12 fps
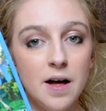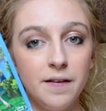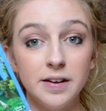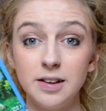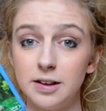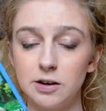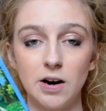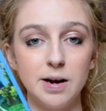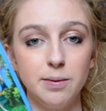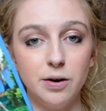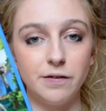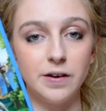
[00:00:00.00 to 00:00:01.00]
This is a great
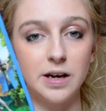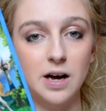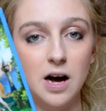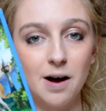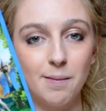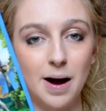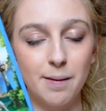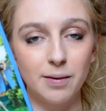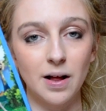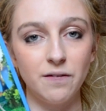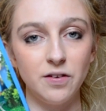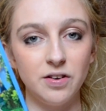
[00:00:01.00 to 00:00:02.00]
movie. Um, I'm
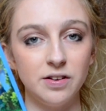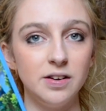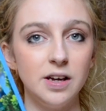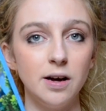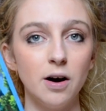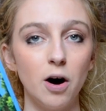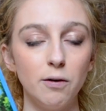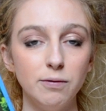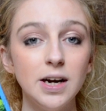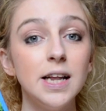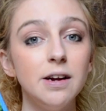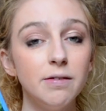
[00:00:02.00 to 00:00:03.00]
glad that Disney are
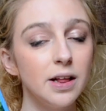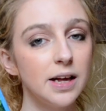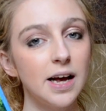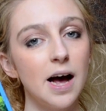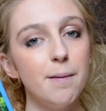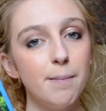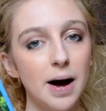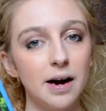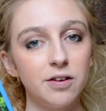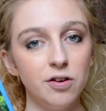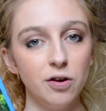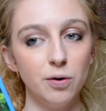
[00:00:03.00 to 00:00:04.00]
really, really getting
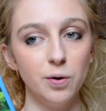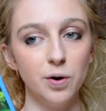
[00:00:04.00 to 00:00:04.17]
back to...